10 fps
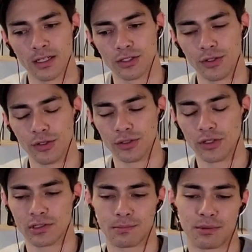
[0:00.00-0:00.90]
So you'll
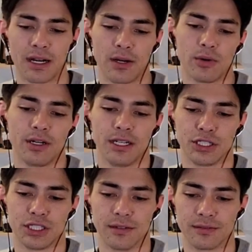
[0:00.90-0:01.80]
notice a priority
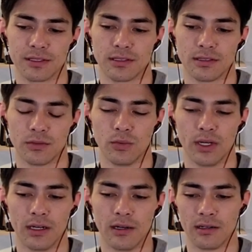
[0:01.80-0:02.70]
shift
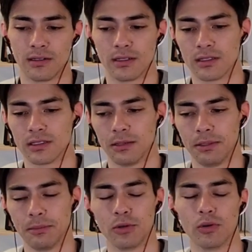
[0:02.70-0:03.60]
where some
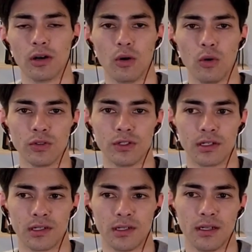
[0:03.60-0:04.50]
people who are
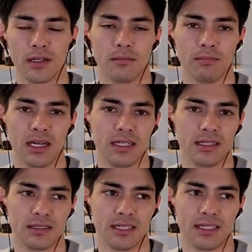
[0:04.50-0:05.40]
older
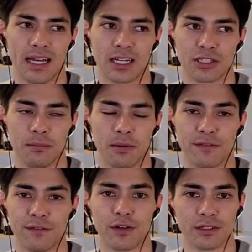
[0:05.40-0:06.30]
might tend to actually
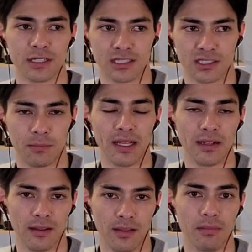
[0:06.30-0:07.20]
prefer to
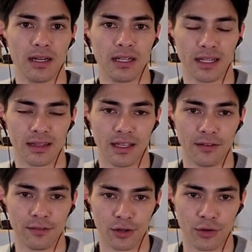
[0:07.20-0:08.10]
spend the money that they
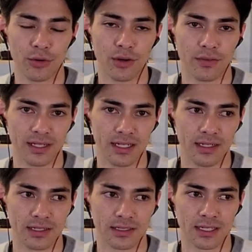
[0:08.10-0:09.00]
have accrued over the
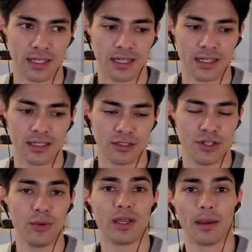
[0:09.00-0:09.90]
years
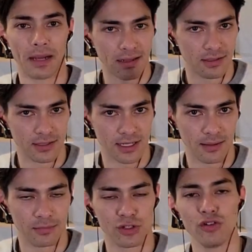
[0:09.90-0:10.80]
to get back their
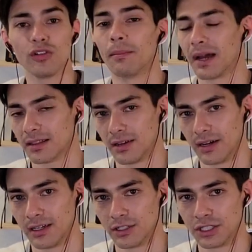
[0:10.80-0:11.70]
time, to get back
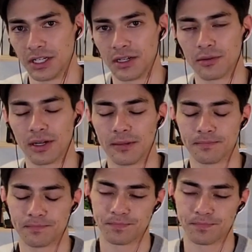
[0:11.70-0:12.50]
their energy, right?